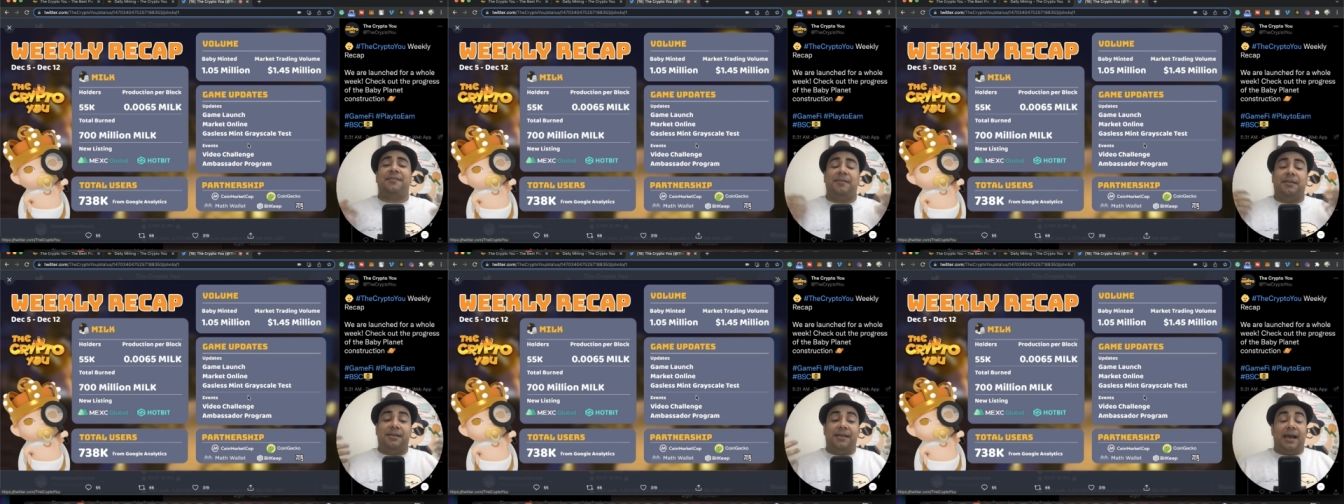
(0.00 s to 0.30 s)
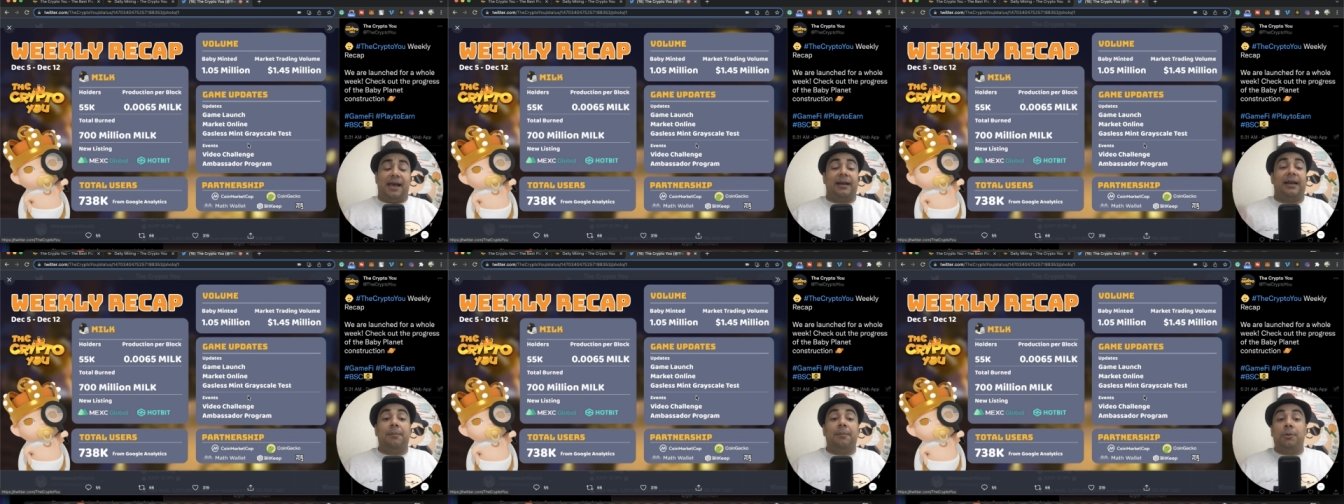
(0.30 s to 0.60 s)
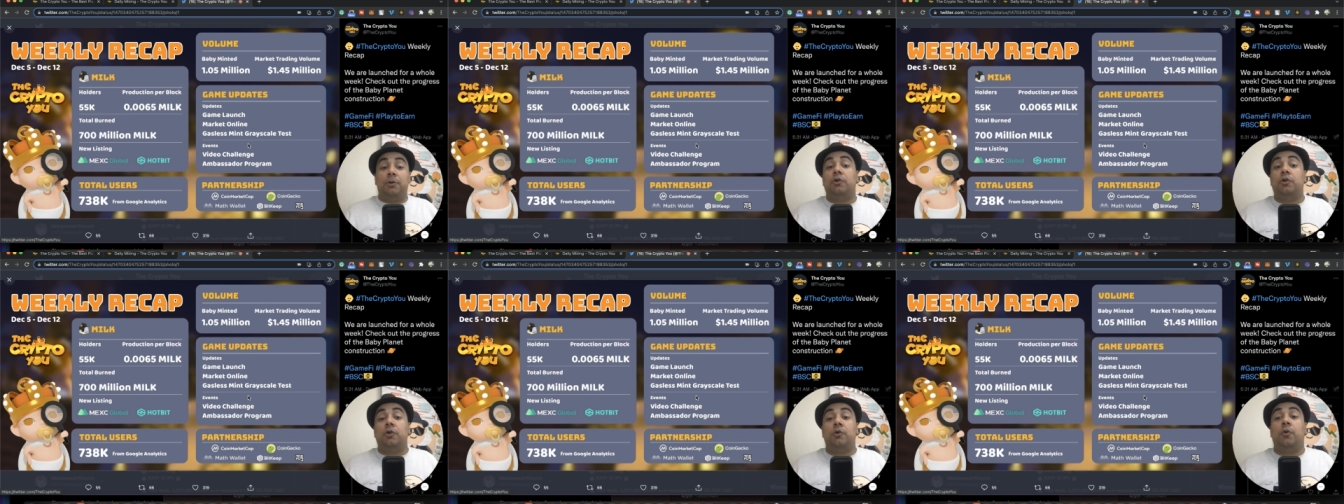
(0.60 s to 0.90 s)
they are
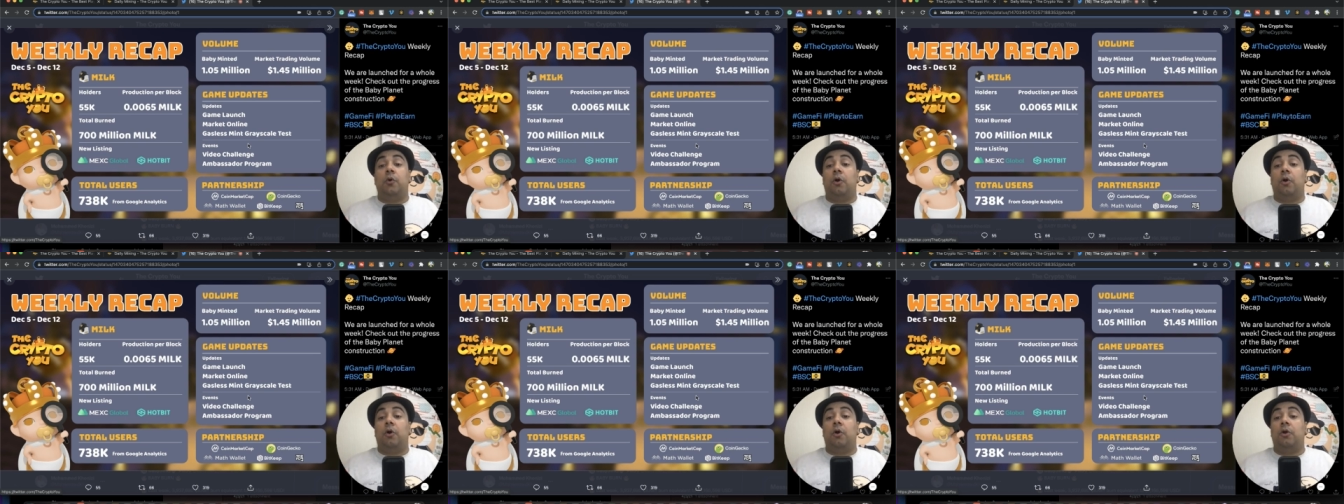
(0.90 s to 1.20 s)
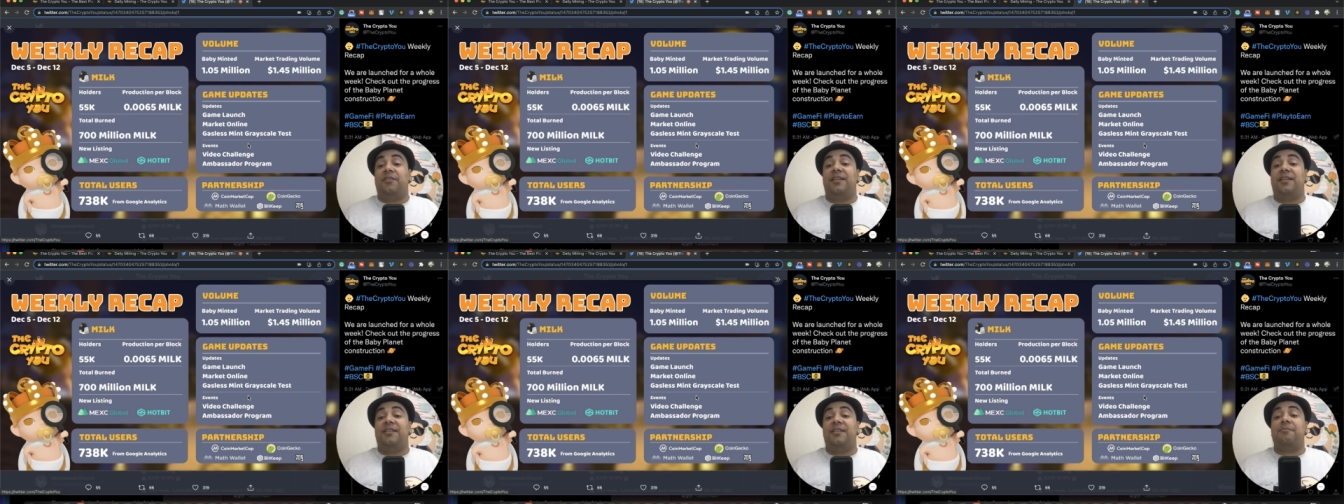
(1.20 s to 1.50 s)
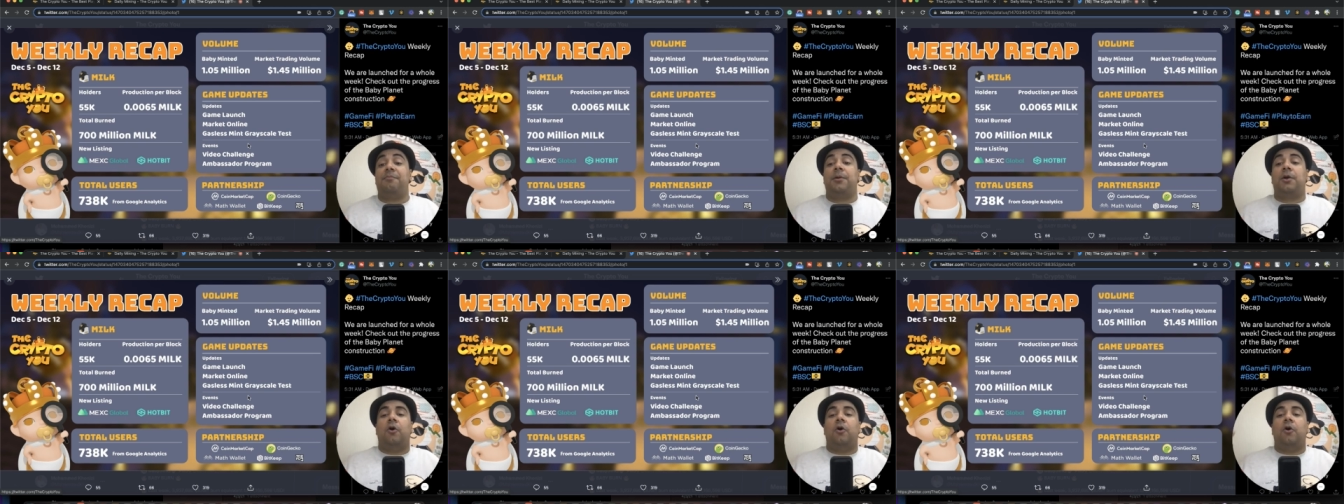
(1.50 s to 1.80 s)
able to do all of this
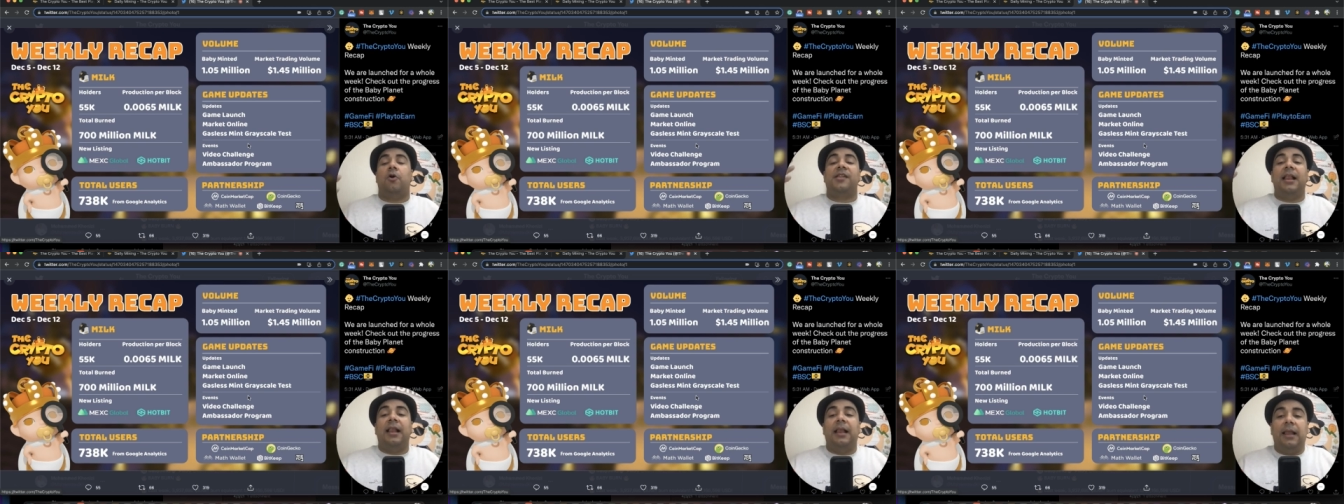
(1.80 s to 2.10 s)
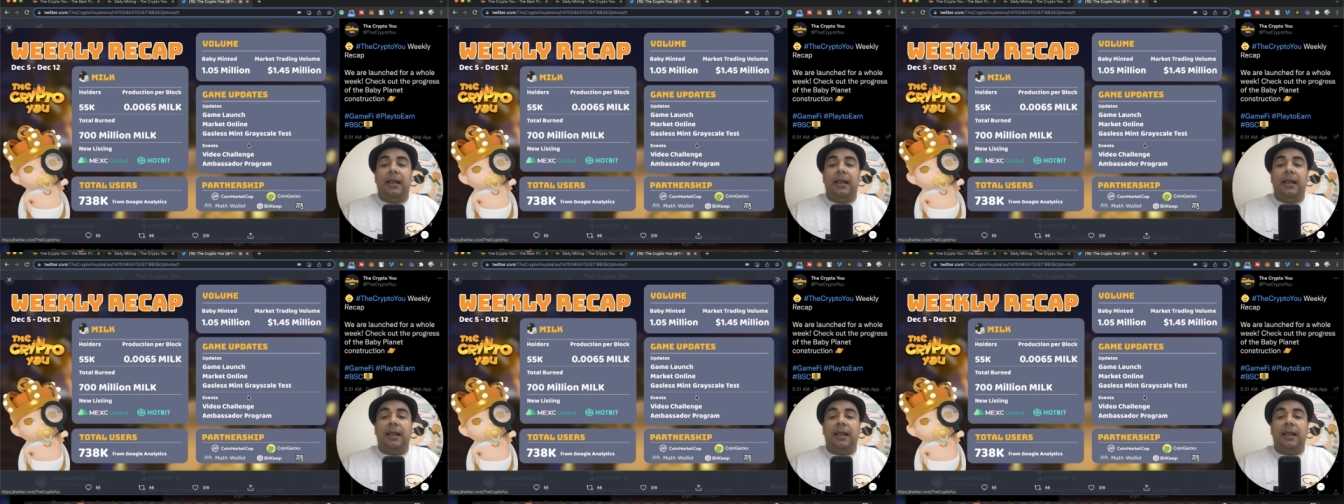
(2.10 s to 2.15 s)
because